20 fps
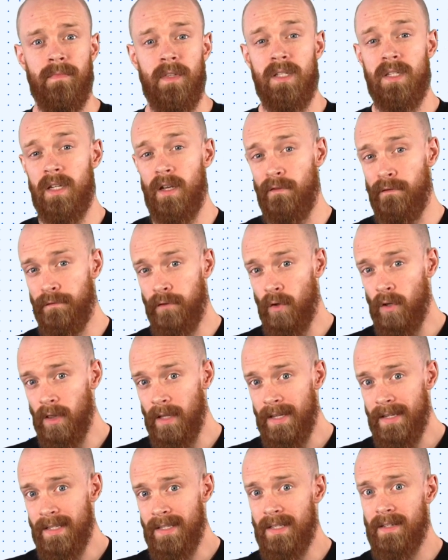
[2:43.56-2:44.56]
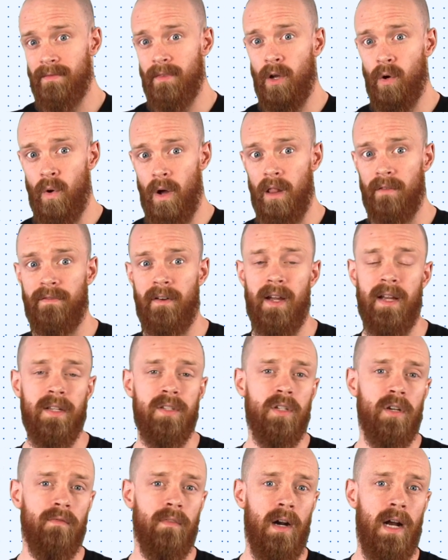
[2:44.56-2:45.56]
To see a full list of the qualifying
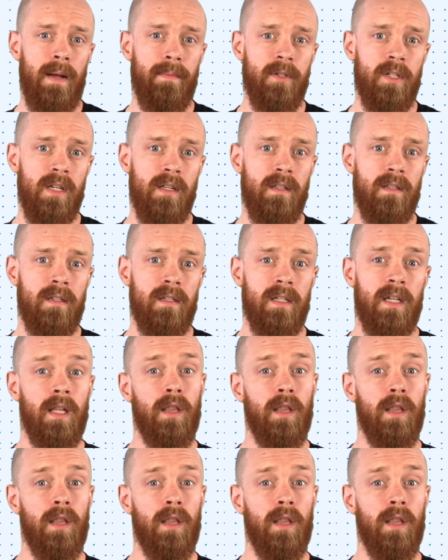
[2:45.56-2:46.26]
server options